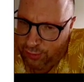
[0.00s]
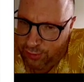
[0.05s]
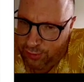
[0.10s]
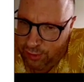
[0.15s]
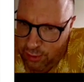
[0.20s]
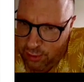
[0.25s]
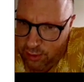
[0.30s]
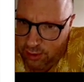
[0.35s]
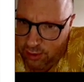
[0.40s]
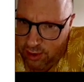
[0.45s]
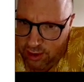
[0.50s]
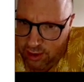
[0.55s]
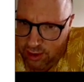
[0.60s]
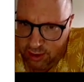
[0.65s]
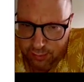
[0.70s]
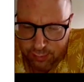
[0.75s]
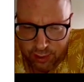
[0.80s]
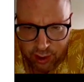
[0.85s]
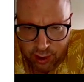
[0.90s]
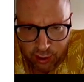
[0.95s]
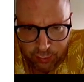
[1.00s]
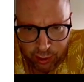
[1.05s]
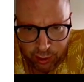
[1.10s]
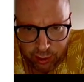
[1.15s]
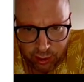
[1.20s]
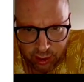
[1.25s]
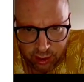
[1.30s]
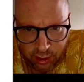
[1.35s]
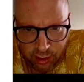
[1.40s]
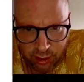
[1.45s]
stuff needs to be
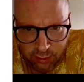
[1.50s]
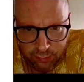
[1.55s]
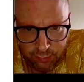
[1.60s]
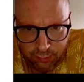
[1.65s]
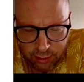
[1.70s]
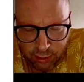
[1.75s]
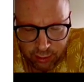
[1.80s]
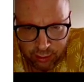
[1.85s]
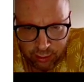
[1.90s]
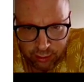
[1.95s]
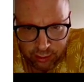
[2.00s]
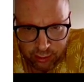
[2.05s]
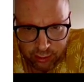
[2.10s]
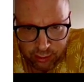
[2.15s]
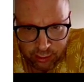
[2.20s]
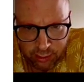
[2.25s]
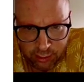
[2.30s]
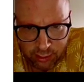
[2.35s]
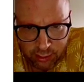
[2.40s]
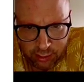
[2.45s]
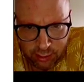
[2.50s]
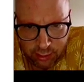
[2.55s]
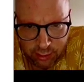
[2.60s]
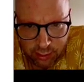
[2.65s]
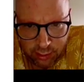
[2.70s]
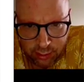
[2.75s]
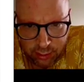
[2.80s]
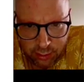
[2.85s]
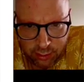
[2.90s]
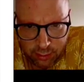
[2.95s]
up and running, because
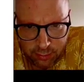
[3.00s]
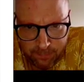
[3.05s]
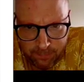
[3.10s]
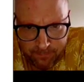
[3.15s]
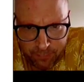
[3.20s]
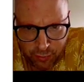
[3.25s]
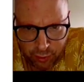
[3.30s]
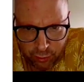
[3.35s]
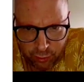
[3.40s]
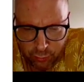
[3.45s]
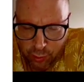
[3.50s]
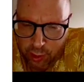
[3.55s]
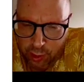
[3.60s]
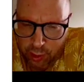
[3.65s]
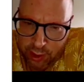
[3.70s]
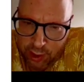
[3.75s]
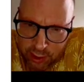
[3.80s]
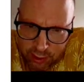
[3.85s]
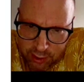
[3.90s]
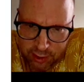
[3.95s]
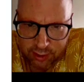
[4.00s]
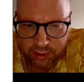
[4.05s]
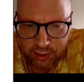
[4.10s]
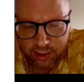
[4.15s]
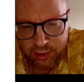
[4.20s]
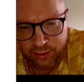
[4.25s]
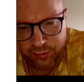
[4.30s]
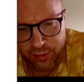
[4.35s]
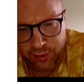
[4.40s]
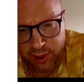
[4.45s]
on the one hand
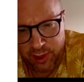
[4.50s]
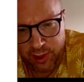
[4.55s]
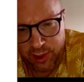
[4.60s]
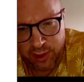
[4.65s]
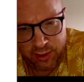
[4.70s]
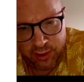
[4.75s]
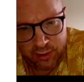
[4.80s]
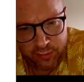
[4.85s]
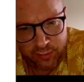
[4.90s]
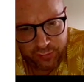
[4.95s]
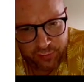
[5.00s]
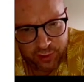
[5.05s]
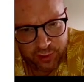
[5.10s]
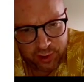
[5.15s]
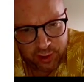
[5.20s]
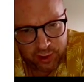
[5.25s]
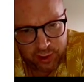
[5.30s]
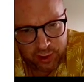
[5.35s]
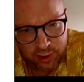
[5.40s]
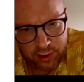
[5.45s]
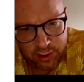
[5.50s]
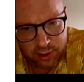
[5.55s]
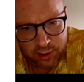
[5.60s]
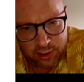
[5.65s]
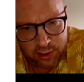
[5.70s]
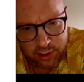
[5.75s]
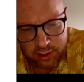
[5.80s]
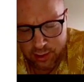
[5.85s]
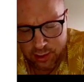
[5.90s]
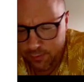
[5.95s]
it's very
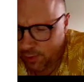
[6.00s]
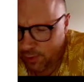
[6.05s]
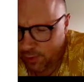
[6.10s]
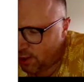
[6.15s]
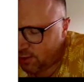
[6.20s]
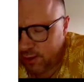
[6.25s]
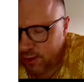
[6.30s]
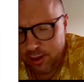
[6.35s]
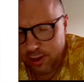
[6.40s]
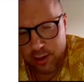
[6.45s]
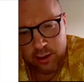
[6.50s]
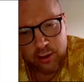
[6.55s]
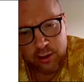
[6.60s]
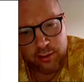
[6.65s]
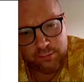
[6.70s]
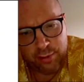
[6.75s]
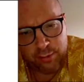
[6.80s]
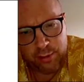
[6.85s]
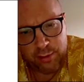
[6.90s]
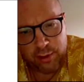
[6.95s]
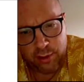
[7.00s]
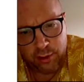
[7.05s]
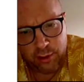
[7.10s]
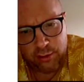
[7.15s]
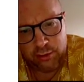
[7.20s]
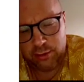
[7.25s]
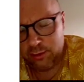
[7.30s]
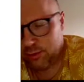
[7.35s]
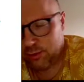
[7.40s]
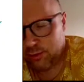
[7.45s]
handy, public
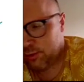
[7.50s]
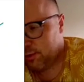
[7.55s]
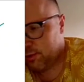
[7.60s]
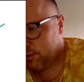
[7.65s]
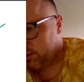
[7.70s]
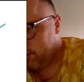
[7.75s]
cloud.